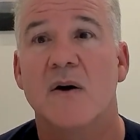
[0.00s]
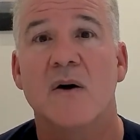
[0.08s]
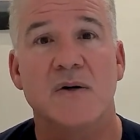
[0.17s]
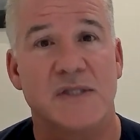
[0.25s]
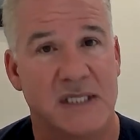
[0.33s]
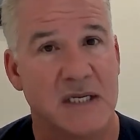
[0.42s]

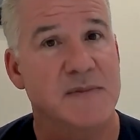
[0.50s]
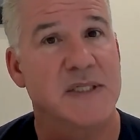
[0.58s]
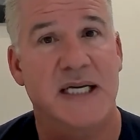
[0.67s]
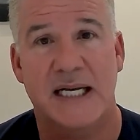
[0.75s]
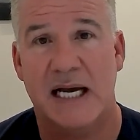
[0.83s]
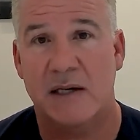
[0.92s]
who seem to
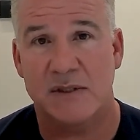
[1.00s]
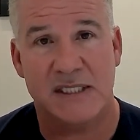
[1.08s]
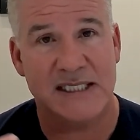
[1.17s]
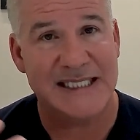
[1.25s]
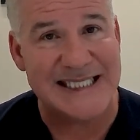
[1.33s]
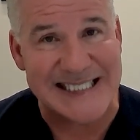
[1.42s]
get
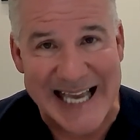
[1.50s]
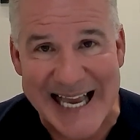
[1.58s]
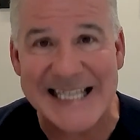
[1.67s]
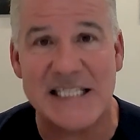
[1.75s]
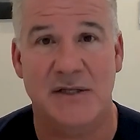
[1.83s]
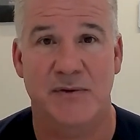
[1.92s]

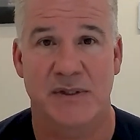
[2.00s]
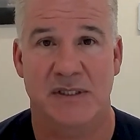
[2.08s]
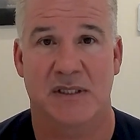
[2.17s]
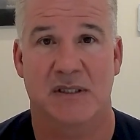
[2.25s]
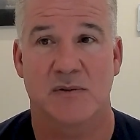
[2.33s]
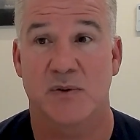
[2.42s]
outstanding
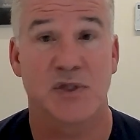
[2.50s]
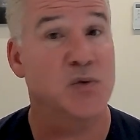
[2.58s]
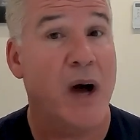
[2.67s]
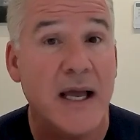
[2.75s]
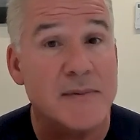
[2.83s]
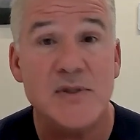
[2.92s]
results, which is
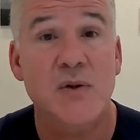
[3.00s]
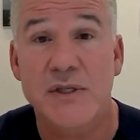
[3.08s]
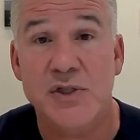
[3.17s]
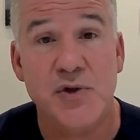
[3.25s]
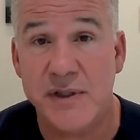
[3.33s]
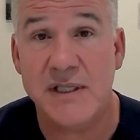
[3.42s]
why I'm so
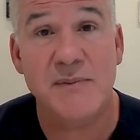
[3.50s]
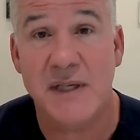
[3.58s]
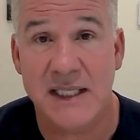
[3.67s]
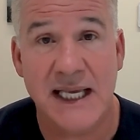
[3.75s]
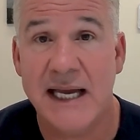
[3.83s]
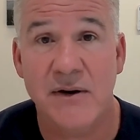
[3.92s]
intrigued by
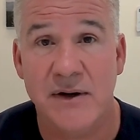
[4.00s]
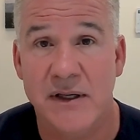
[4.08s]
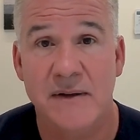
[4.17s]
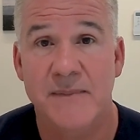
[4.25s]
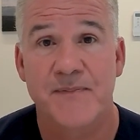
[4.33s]
the area.